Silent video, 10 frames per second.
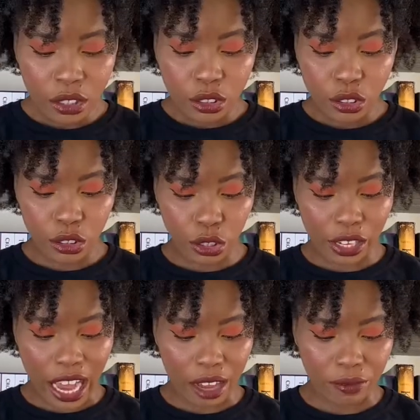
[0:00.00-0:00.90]
Do you
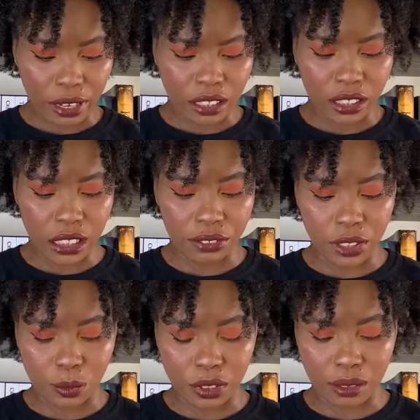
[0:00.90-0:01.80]
have a
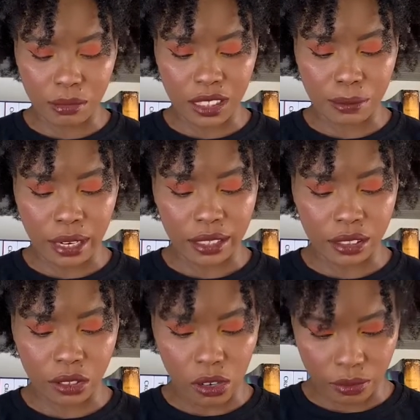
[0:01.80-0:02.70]
series with
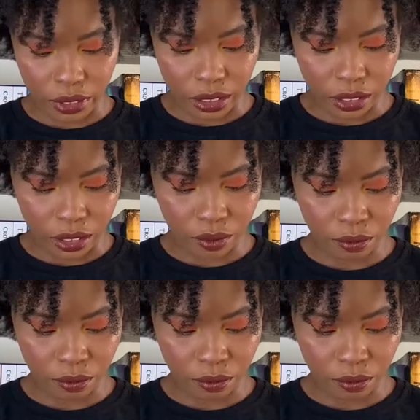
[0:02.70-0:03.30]
mismatched covers?